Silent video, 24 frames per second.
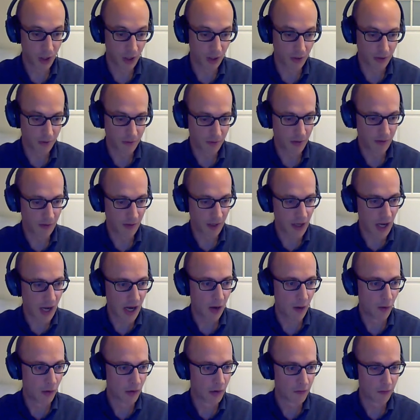can take
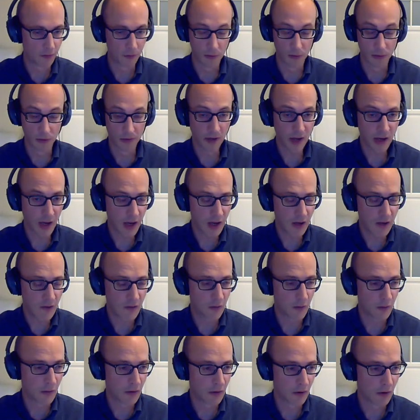hours or days
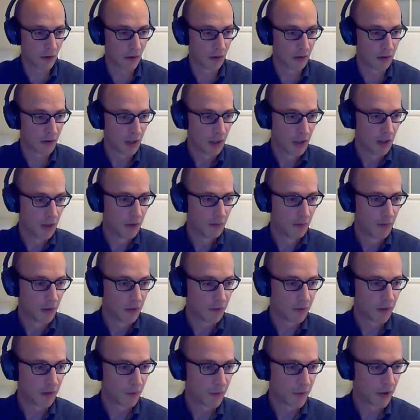or well,
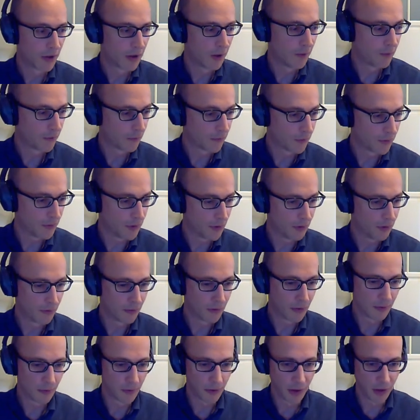sometimes
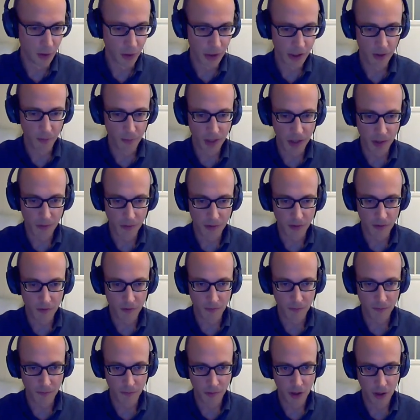when you hear about
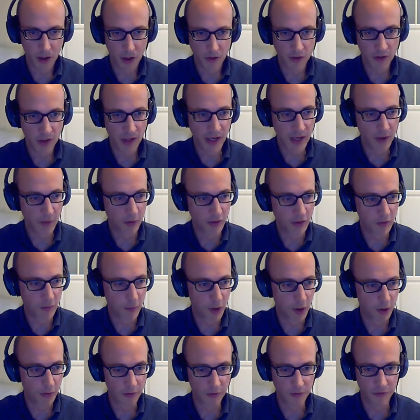these large language
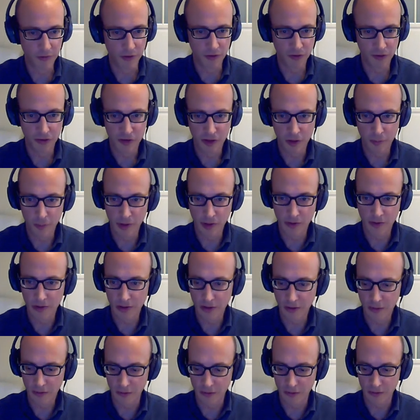models, these
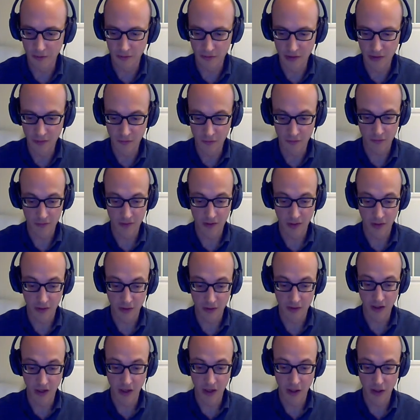GPTs, these can
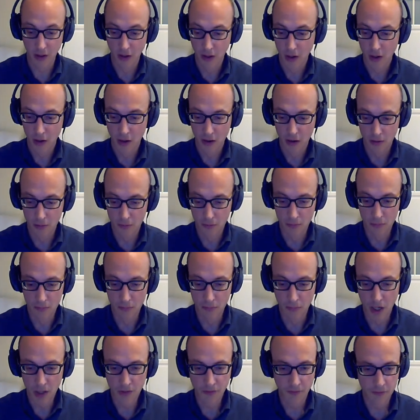take
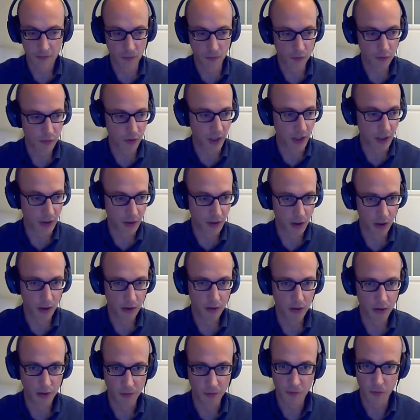months to train
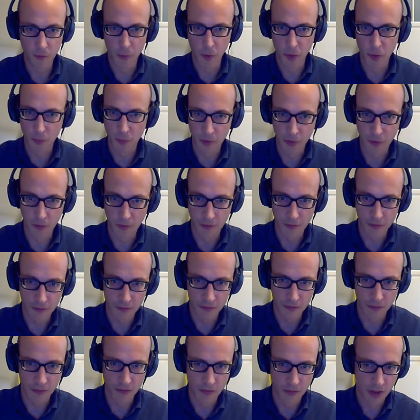on supercomputers.
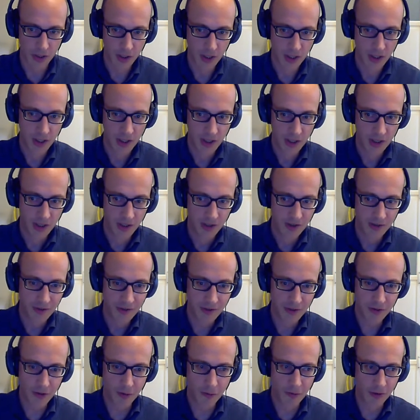So
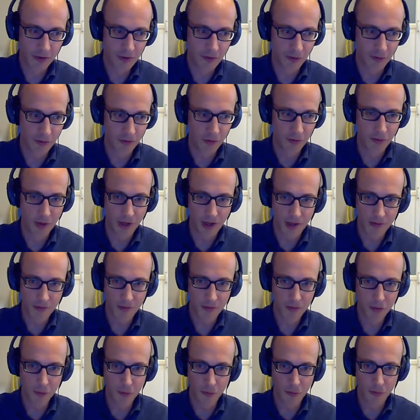you don't want to do that
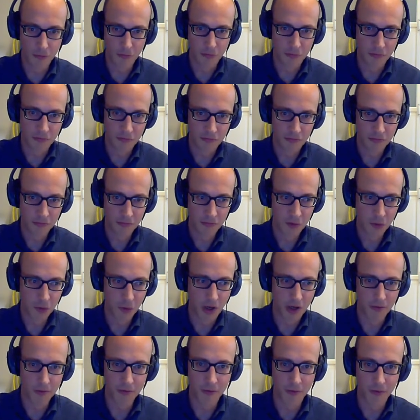too
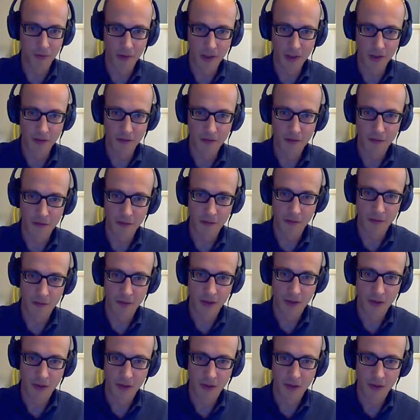often, right? So